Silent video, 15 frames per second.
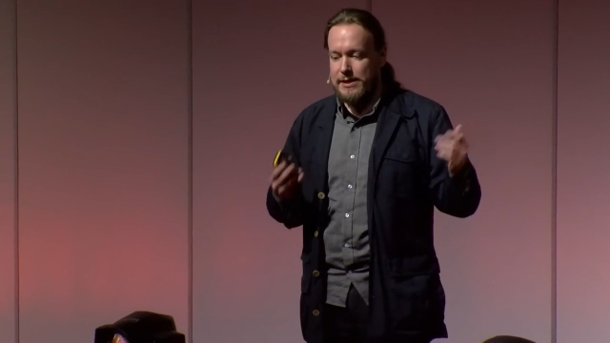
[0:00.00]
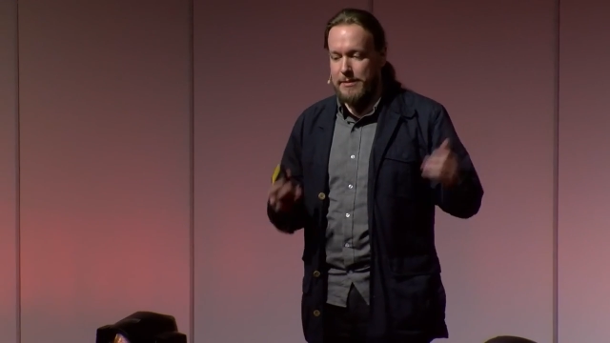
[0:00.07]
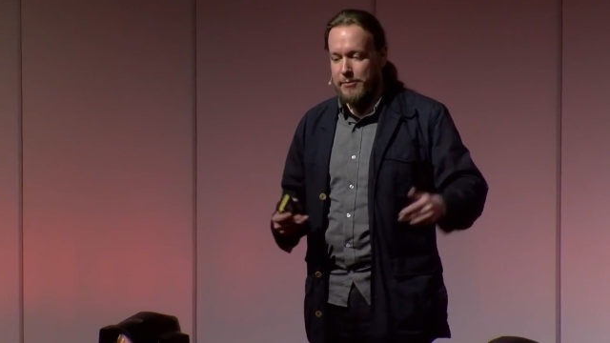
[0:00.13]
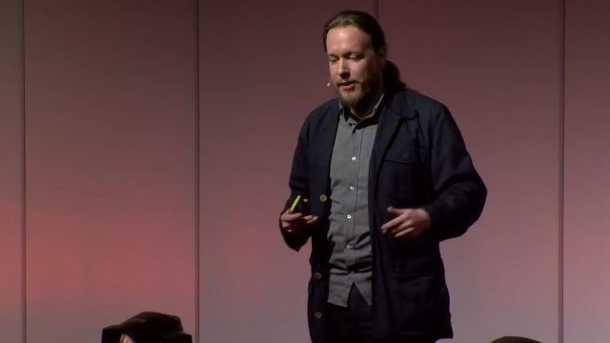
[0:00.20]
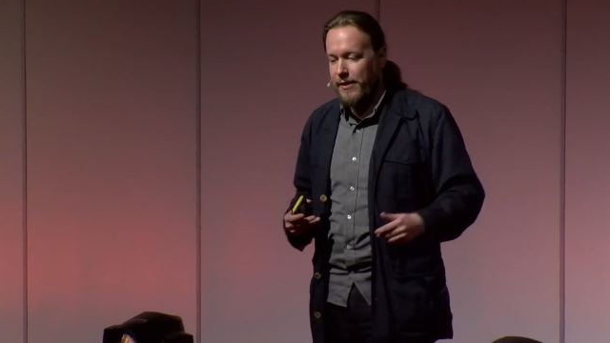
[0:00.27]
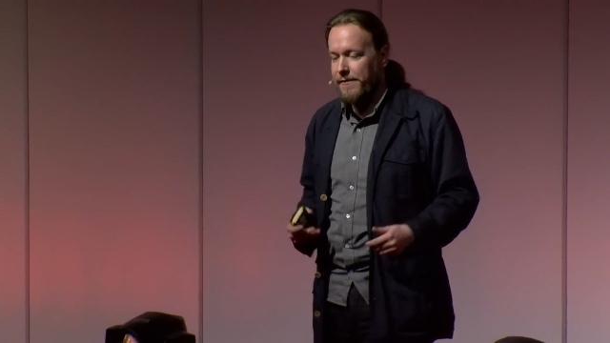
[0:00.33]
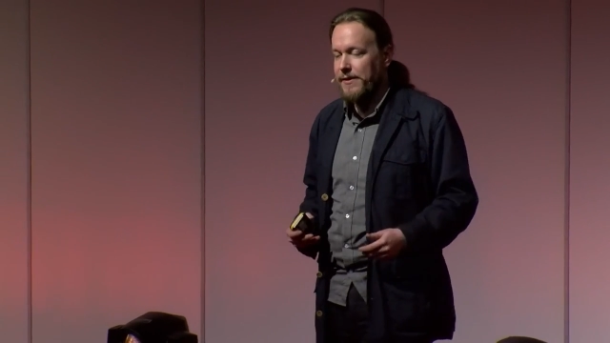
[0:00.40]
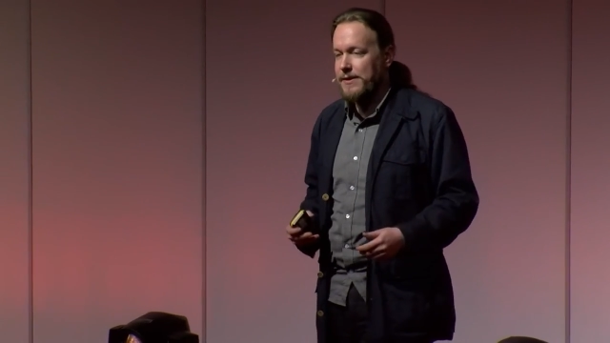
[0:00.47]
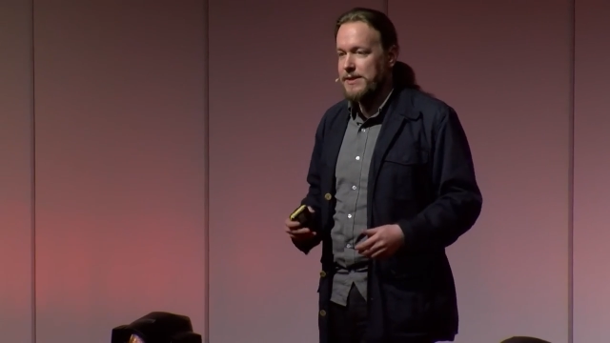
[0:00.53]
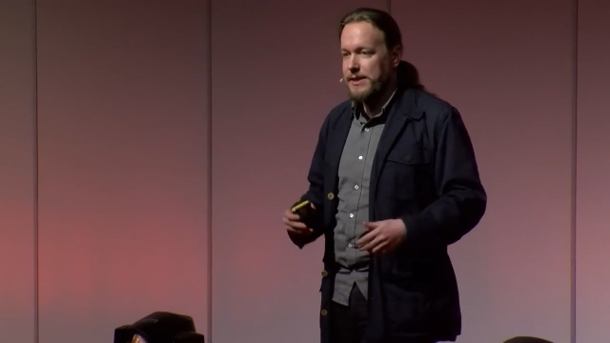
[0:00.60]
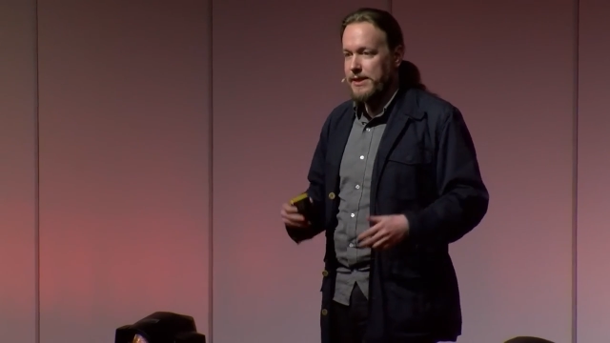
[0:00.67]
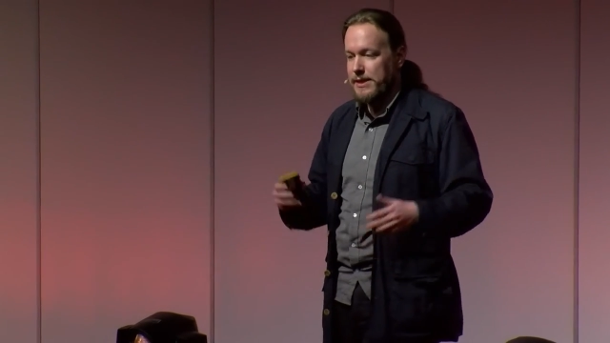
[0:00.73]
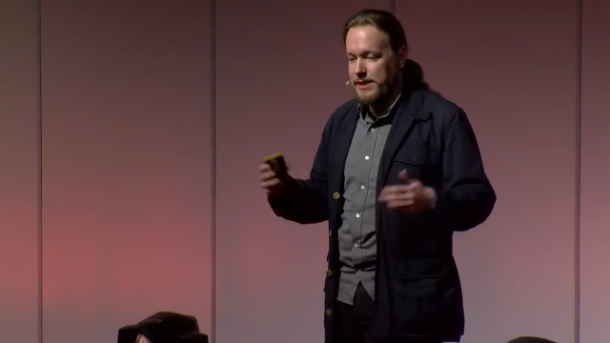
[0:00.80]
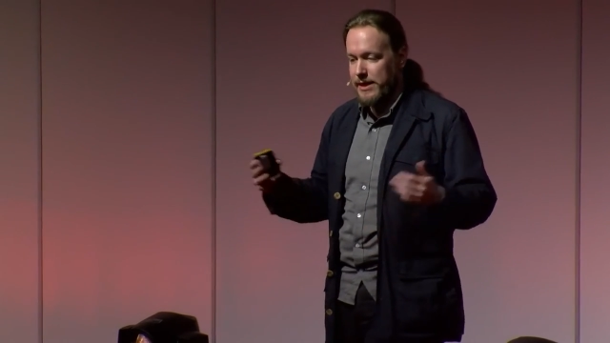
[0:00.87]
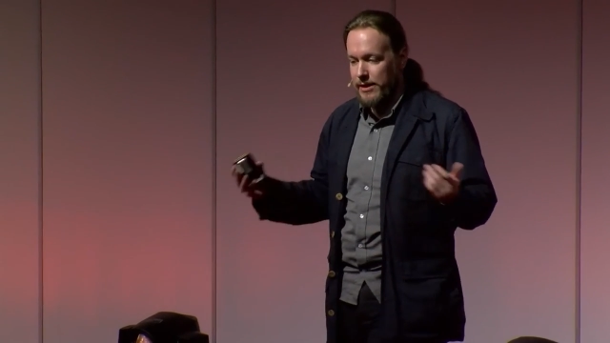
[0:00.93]
some
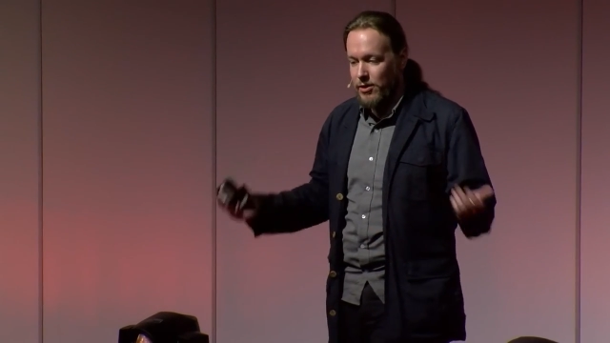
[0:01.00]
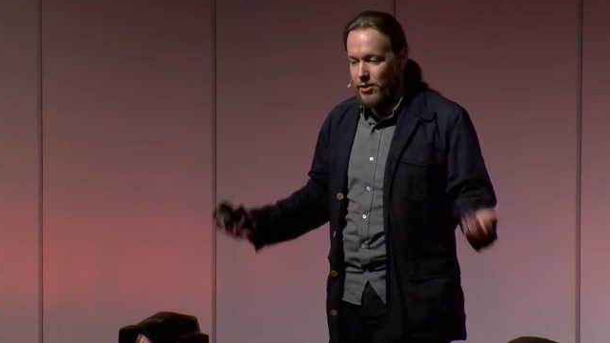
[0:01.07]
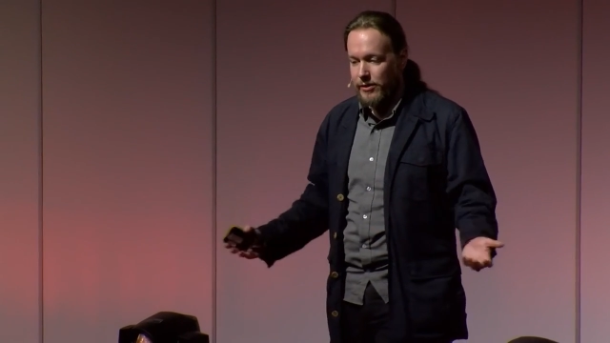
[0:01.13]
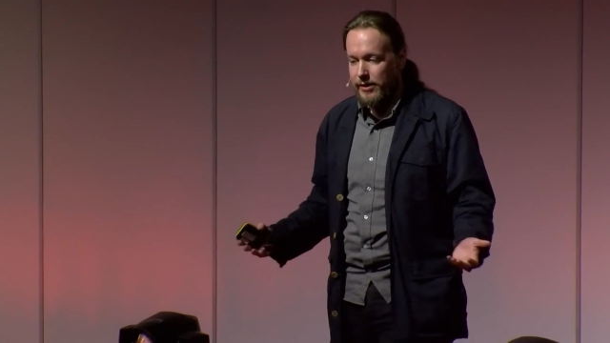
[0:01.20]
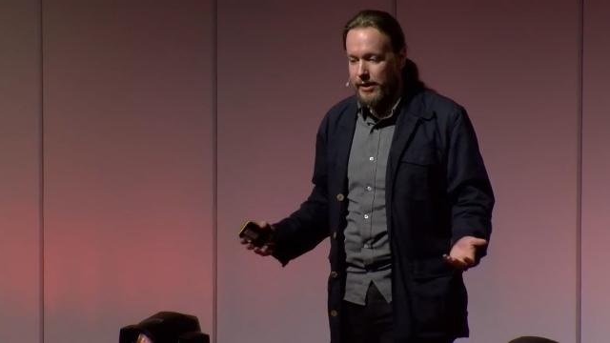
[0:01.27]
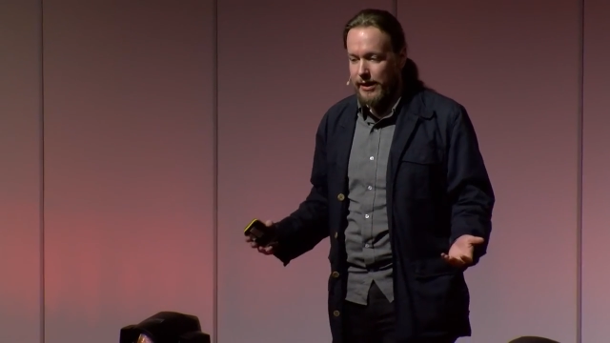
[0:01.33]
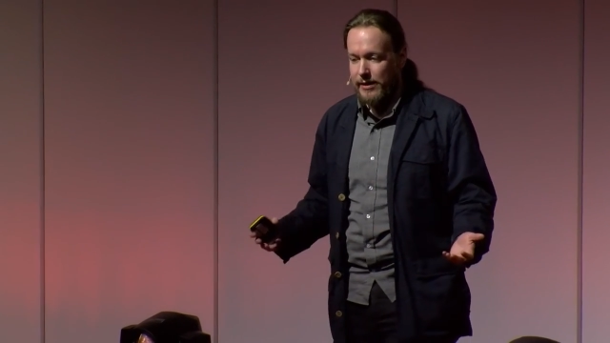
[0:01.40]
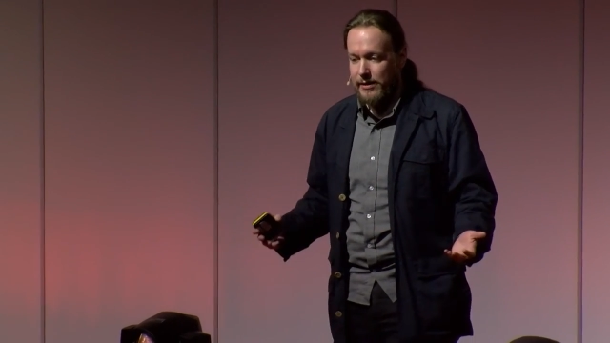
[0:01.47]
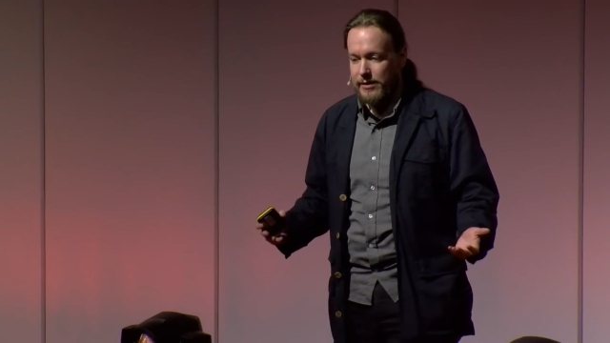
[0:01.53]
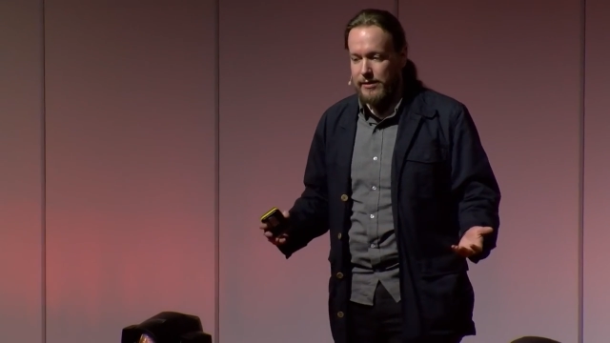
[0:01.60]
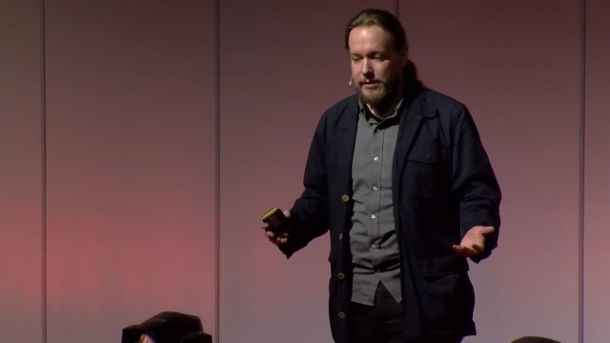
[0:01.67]
preferences and content,